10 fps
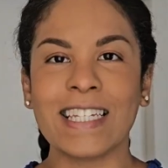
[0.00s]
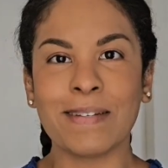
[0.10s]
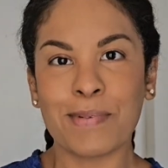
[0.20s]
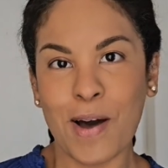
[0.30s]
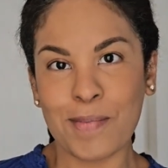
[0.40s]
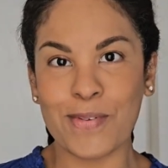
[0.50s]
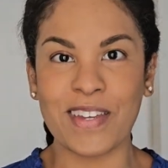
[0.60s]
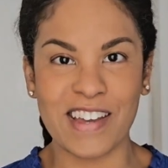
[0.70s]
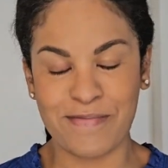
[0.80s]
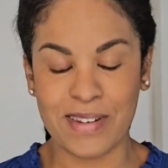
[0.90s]
the lip combo
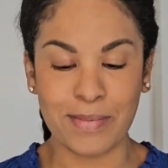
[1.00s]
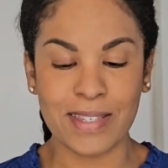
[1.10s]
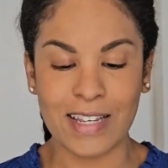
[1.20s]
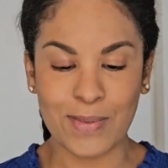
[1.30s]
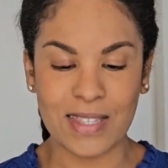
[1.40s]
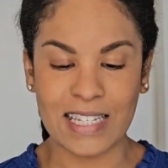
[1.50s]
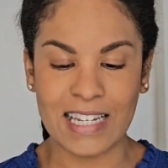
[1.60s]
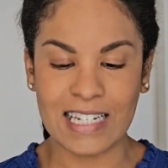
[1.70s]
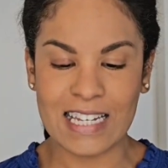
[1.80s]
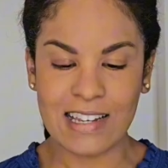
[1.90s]
that I've been obsessed with
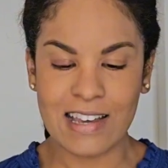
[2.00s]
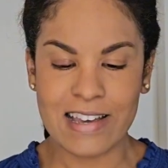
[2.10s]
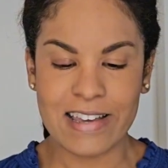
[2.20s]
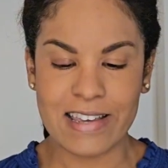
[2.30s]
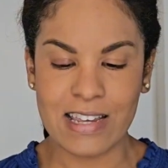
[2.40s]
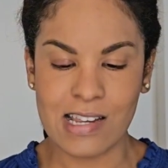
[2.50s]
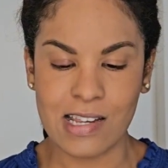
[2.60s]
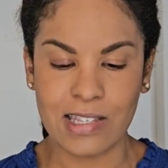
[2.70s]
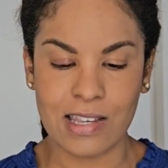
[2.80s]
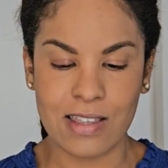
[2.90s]
lately
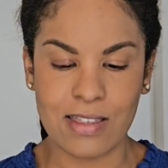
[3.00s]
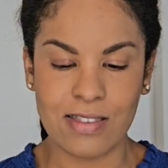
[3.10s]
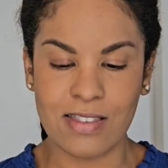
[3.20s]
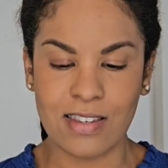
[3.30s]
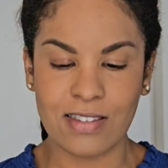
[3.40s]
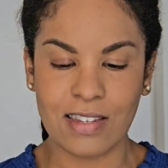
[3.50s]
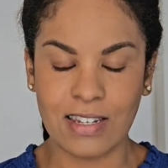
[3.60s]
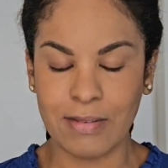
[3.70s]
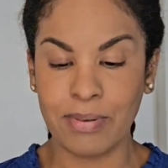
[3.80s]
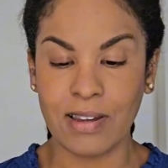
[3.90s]
is this
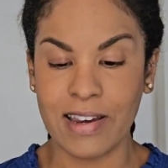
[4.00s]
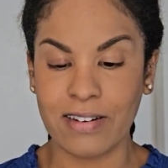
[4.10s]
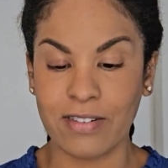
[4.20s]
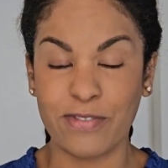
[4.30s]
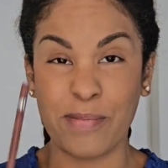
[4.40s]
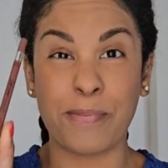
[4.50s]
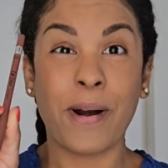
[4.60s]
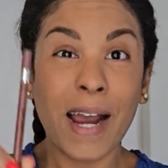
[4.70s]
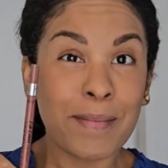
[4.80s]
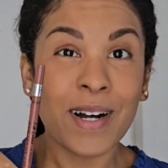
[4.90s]
lip liner from
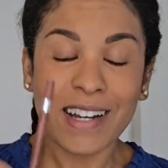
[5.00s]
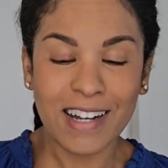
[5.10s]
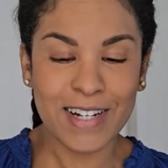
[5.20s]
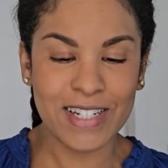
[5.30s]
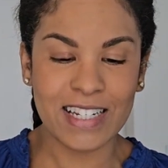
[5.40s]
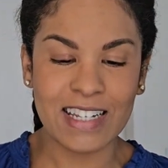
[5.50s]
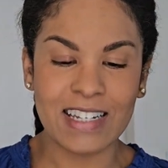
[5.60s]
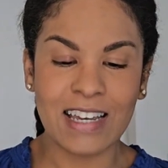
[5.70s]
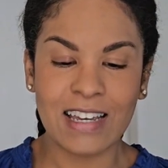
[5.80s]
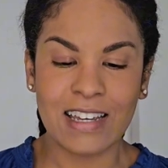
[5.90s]
Primark, actually,